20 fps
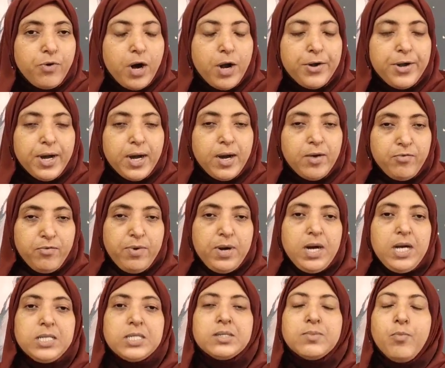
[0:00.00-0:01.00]
founder
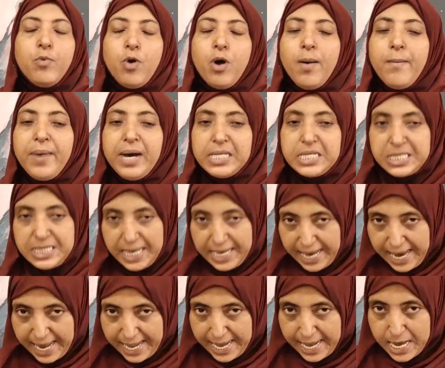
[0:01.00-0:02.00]
was Muhammad
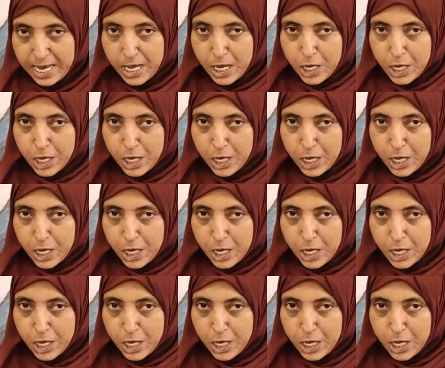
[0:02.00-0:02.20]
II.